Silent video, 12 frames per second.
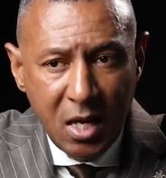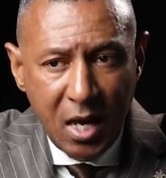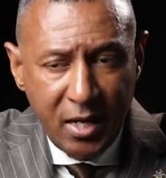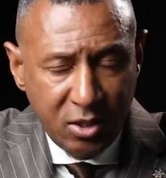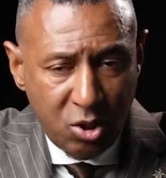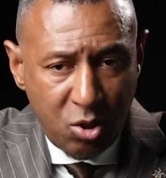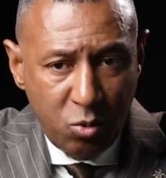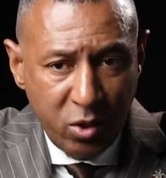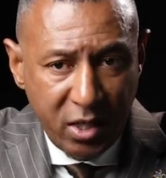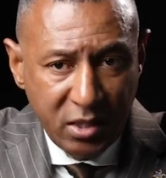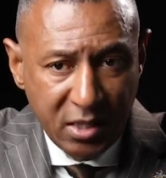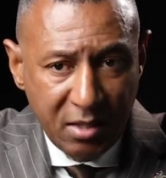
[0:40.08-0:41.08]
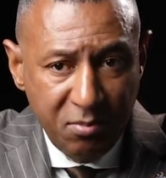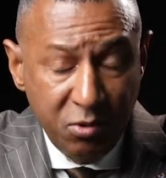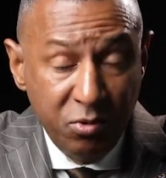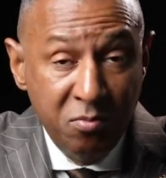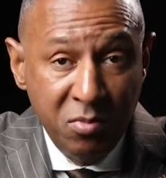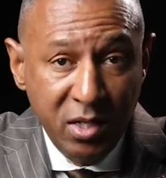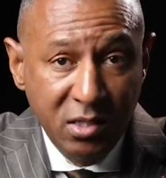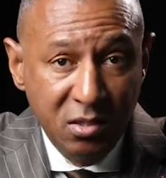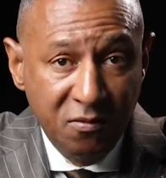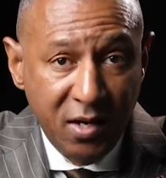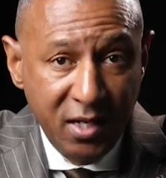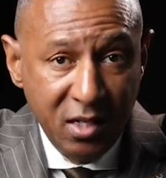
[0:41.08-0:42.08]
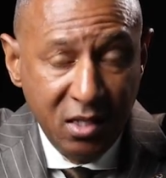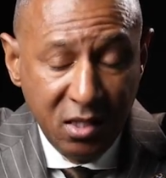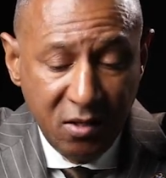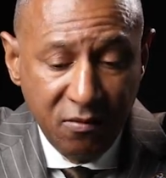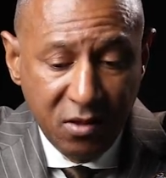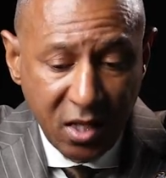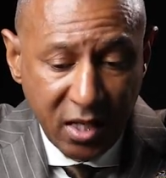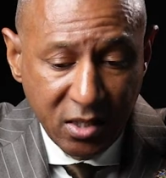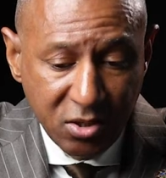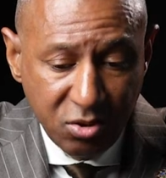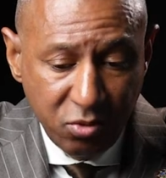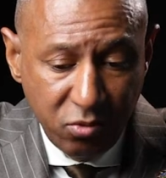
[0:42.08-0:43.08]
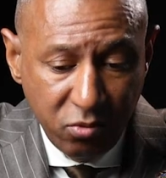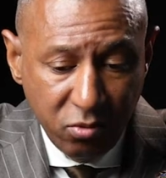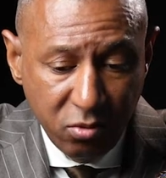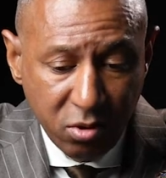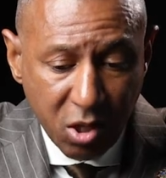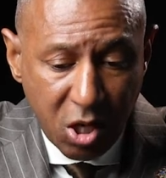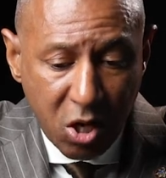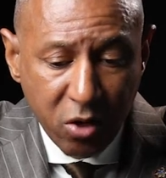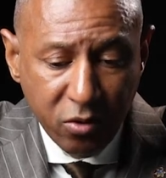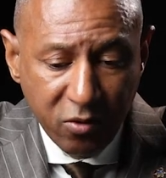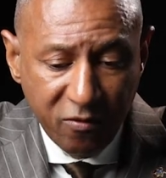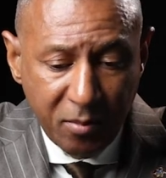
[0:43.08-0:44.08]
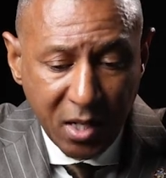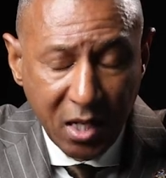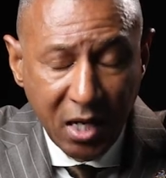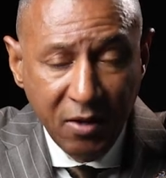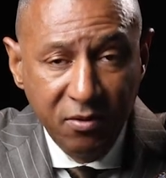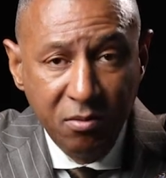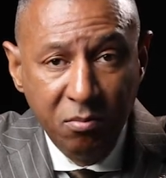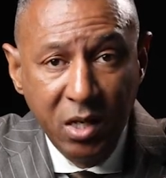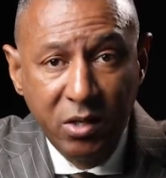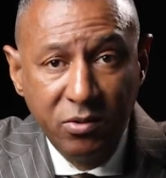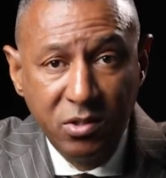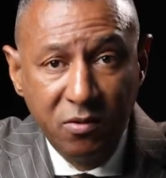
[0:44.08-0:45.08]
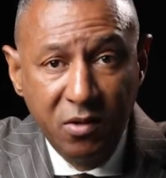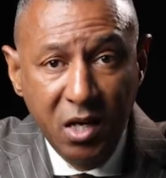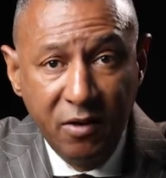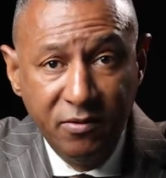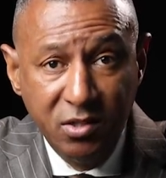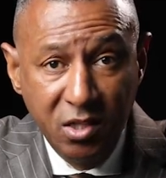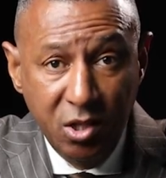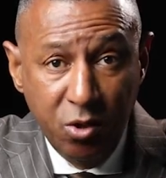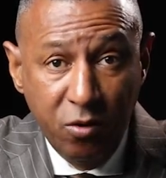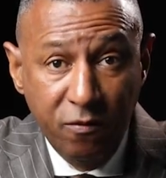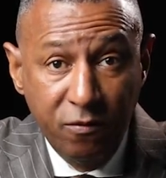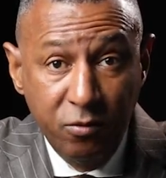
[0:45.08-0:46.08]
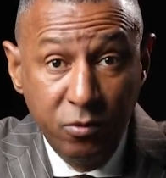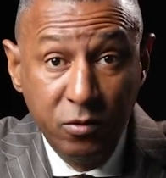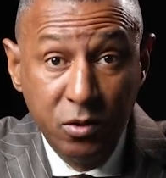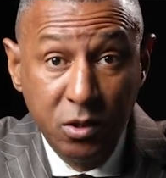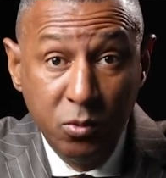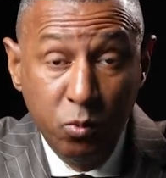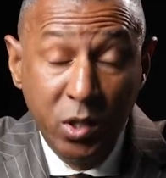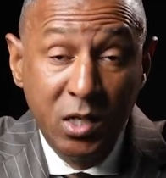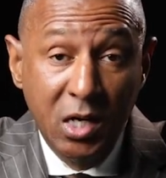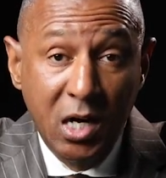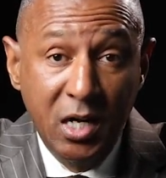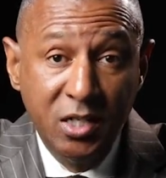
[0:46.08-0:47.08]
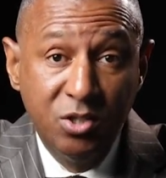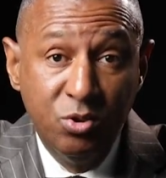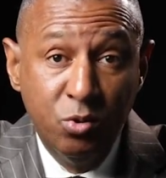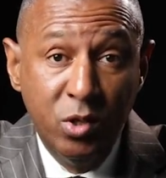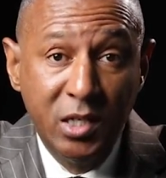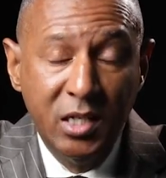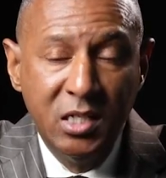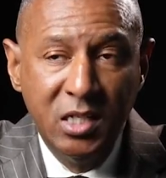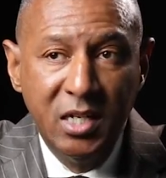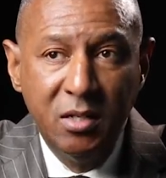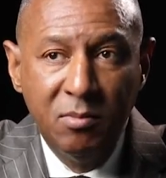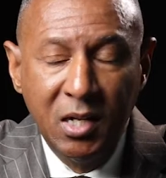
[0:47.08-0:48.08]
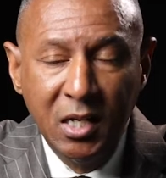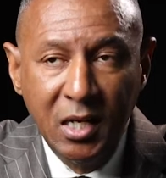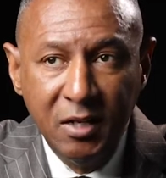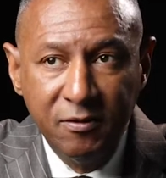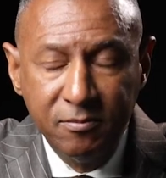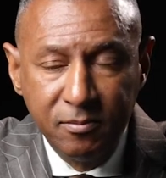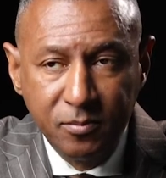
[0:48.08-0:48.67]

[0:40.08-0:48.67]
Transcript: And as always, I'd be remiss if I didn't give thanks to the author of my life, the makers of the heavens and the earth, for what God is doing and done in my life.